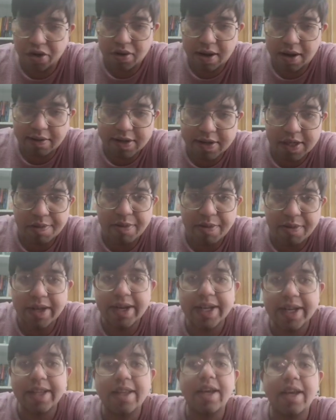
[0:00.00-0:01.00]
hours of the
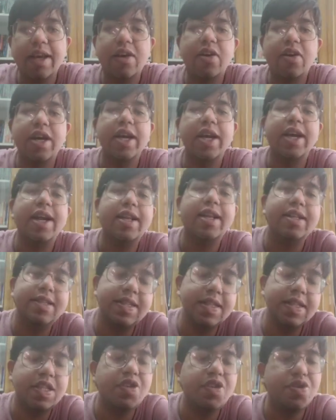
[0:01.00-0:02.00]
death. Okay, and this
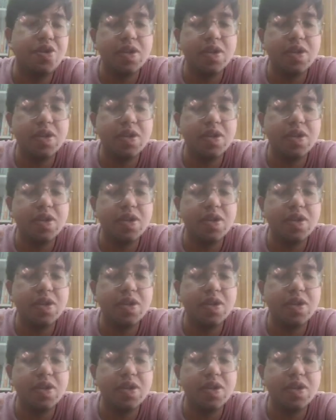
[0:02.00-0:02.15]
is due to the